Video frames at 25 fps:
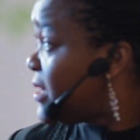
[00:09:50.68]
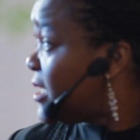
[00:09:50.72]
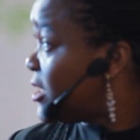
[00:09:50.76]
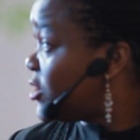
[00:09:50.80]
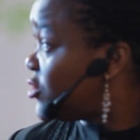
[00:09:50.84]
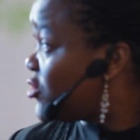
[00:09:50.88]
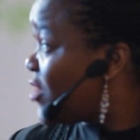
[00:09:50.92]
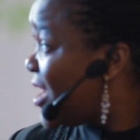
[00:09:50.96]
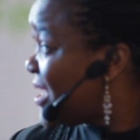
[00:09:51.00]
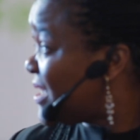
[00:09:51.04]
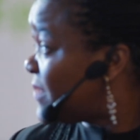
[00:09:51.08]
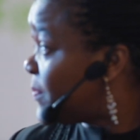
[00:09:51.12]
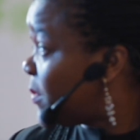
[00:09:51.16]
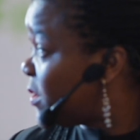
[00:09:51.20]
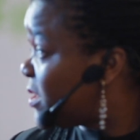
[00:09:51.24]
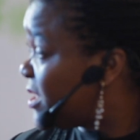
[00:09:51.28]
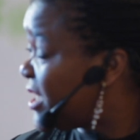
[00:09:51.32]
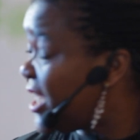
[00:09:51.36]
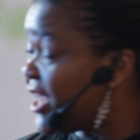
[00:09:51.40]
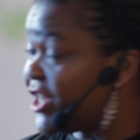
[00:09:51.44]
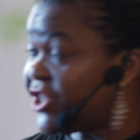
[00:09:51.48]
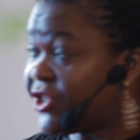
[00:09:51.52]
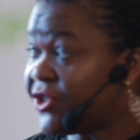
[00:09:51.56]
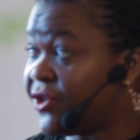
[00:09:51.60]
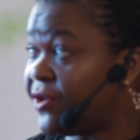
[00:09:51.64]
The
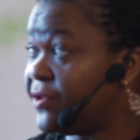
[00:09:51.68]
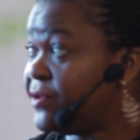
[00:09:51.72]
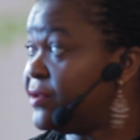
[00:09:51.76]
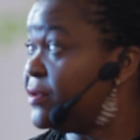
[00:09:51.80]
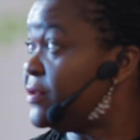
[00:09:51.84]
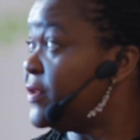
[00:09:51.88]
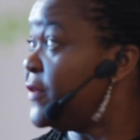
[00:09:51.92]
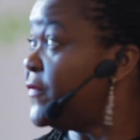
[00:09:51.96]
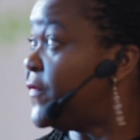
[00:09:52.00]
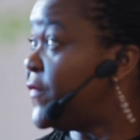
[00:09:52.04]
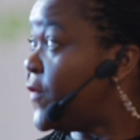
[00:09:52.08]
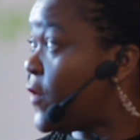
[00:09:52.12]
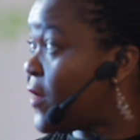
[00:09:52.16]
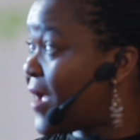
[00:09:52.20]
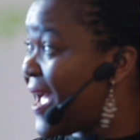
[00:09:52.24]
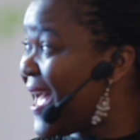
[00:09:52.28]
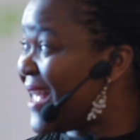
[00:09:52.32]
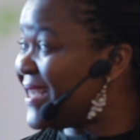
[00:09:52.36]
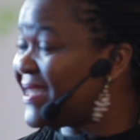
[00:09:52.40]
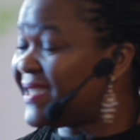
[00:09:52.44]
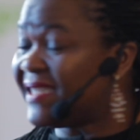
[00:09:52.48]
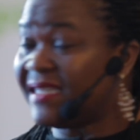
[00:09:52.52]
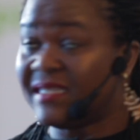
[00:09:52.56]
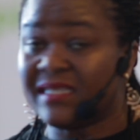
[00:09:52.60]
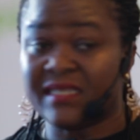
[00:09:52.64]
transportation, the
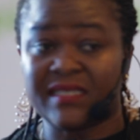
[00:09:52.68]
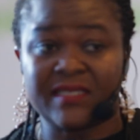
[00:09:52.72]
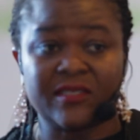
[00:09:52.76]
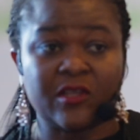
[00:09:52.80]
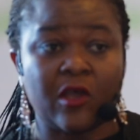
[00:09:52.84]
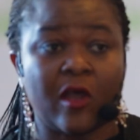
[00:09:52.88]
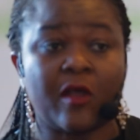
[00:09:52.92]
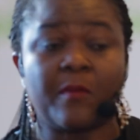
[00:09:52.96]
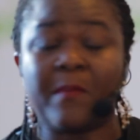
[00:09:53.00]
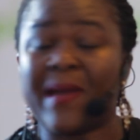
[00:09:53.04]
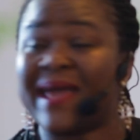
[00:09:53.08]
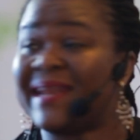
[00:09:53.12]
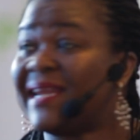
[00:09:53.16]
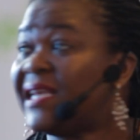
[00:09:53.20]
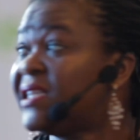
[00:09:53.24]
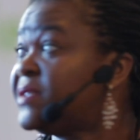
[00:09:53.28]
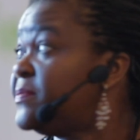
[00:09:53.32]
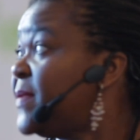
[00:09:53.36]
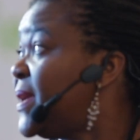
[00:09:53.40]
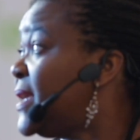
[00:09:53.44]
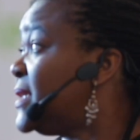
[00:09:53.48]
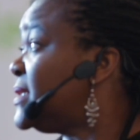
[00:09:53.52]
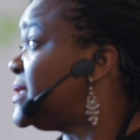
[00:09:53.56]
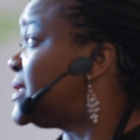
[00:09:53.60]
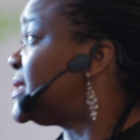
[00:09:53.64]
forecasting, the stock
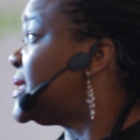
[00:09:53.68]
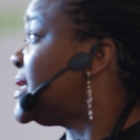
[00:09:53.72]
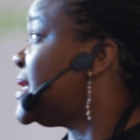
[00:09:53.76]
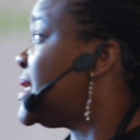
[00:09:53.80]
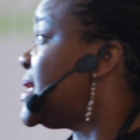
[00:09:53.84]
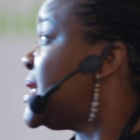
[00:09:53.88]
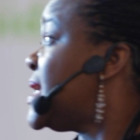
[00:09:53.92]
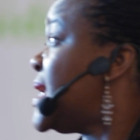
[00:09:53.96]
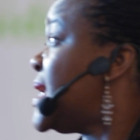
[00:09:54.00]
management,